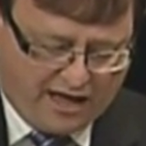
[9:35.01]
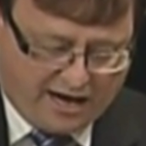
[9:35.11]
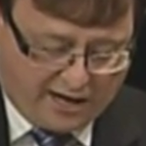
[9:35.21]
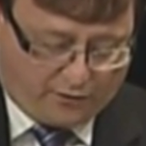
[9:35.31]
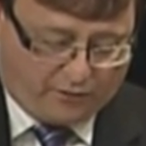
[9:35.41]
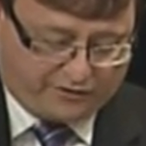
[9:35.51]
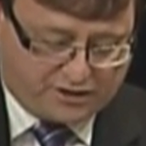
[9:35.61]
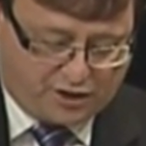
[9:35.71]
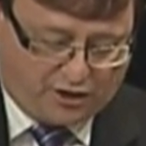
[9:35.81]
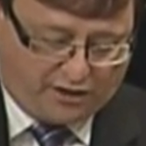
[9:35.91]
And I quote
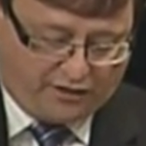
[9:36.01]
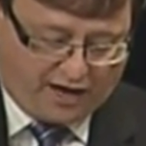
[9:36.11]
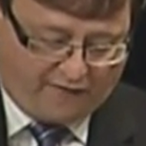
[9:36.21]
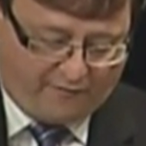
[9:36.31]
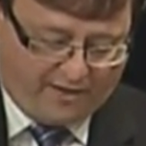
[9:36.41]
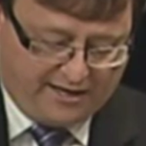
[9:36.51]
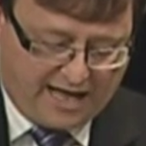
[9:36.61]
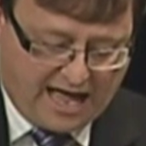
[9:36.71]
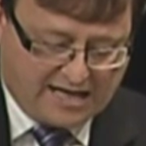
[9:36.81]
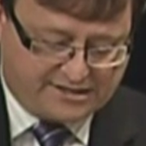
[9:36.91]
this, the government
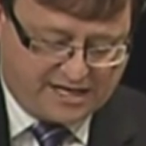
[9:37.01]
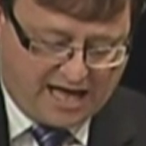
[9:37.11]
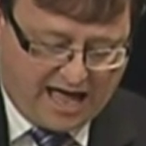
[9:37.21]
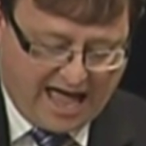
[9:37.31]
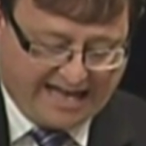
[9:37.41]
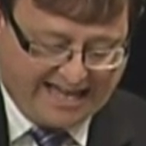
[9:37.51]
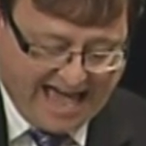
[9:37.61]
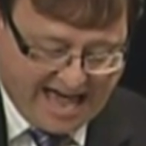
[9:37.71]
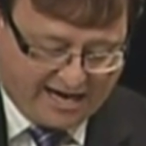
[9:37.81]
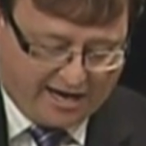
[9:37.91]
has
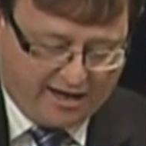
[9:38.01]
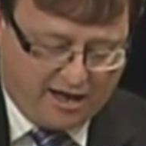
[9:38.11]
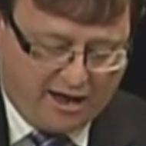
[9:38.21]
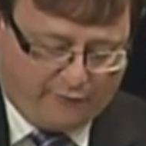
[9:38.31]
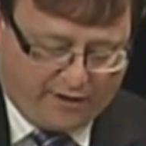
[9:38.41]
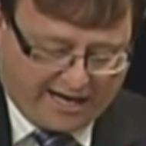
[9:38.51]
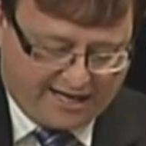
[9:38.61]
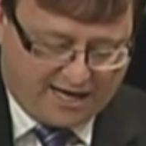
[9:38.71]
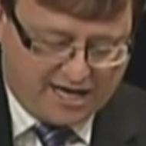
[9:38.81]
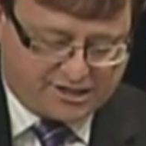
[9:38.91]
again
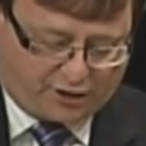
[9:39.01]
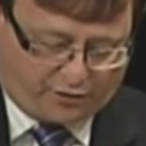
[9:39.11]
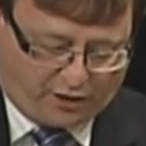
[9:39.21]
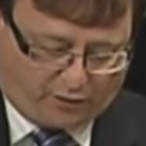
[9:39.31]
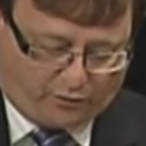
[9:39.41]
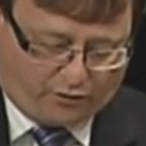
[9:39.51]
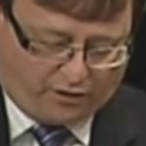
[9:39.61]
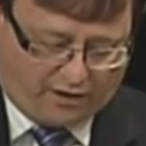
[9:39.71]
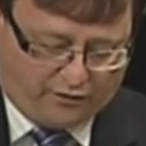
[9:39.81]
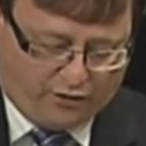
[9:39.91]
recognized the critical
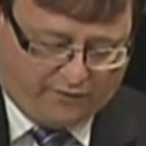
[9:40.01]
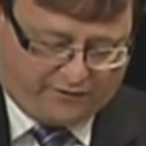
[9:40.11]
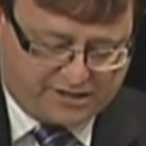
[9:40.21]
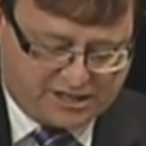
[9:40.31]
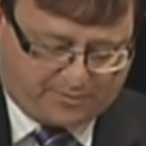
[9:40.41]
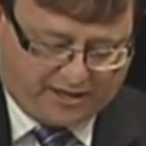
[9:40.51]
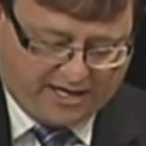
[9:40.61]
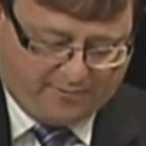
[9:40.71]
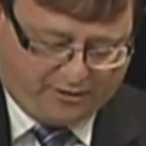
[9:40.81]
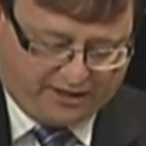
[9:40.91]
role universities
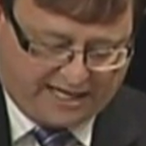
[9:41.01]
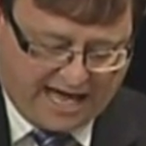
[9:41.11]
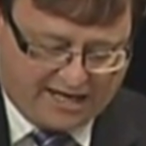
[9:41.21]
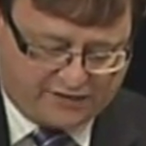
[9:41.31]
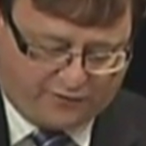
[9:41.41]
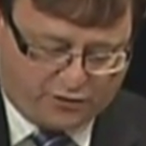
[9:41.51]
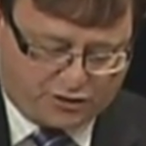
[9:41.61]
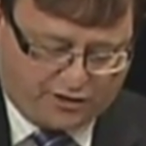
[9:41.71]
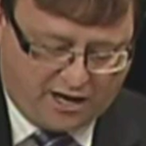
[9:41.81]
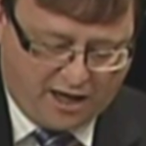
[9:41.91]
play in building Canada's
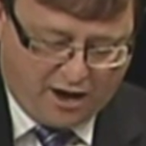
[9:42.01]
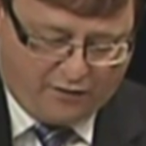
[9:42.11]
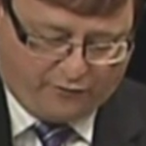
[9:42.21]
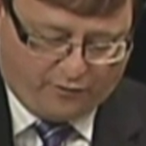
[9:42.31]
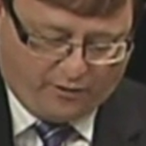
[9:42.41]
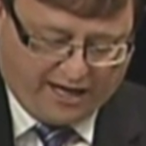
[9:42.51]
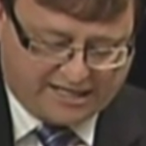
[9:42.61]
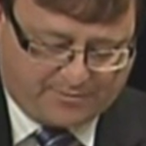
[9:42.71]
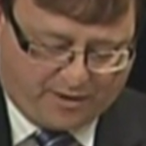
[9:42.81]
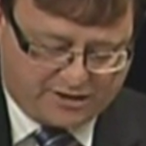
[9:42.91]
future through
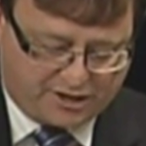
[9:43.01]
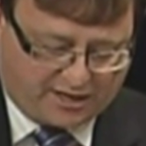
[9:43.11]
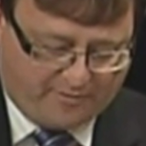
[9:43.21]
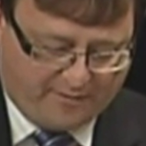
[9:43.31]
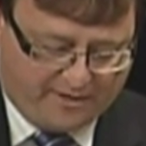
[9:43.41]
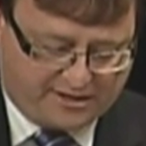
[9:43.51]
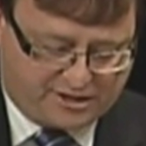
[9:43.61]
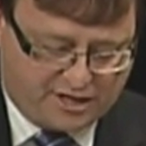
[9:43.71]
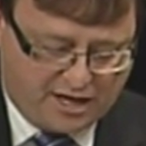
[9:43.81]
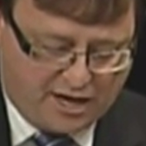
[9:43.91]
its budget
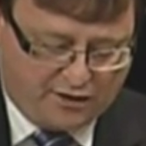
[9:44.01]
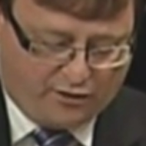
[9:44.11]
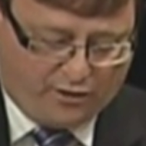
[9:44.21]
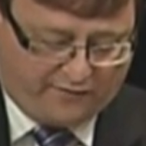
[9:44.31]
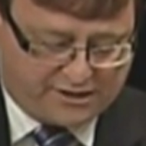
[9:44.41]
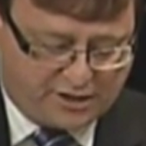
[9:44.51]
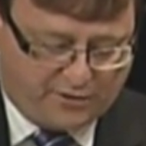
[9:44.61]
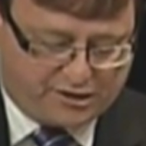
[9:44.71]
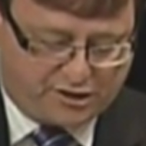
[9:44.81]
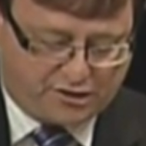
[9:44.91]
commitments to university
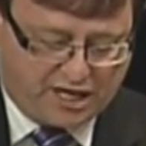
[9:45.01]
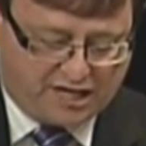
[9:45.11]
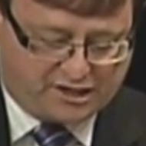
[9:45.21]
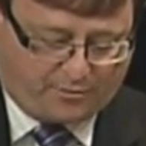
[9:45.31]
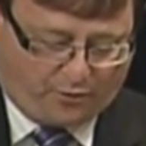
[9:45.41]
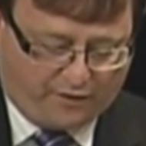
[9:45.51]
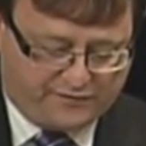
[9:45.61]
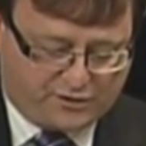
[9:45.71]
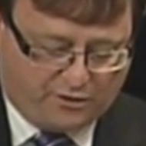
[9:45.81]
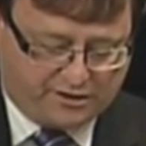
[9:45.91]
research and support of
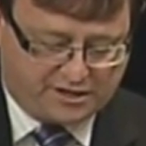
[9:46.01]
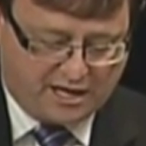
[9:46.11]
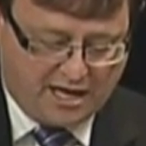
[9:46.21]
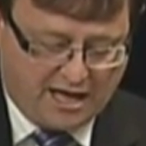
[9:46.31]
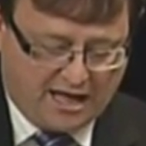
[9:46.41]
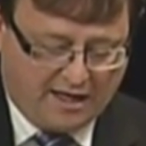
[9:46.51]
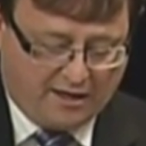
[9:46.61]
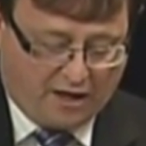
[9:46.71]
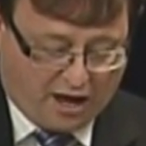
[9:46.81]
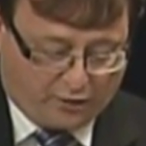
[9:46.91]
students.
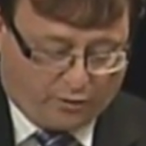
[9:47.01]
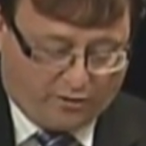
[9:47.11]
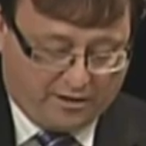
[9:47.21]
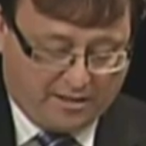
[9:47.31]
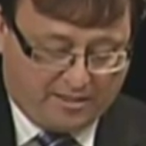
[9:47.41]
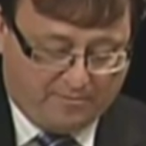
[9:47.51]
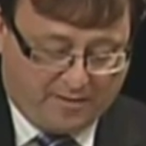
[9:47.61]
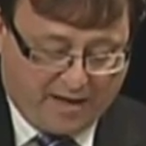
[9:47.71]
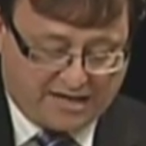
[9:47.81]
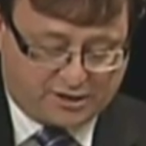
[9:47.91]
Unquote.
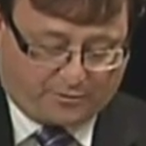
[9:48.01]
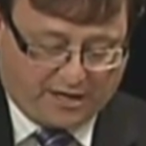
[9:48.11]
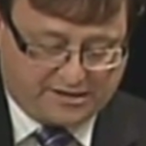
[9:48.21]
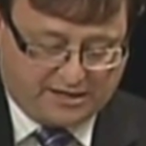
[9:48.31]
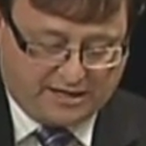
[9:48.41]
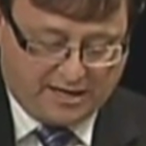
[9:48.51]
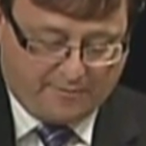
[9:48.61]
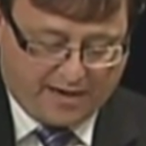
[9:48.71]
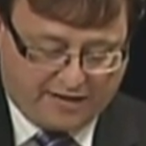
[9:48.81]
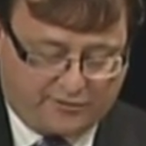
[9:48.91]
McMaster President
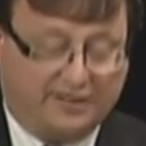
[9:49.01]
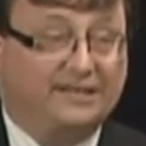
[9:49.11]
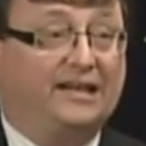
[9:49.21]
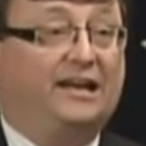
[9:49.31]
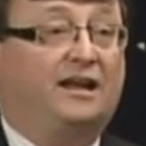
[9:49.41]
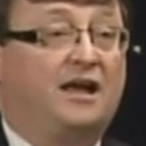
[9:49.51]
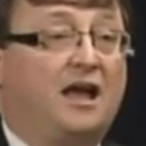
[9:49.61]
Patrick Dean.